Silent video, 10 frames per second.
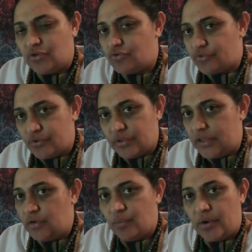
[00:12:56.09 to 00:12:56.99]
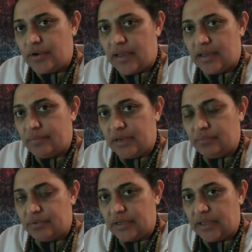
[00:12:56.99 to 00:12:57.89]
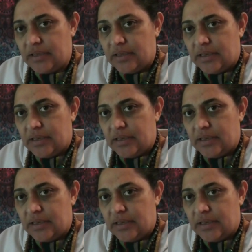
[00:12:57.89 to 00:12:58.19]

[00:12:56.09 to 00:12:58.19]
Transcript: Truly, you won't harm anybody.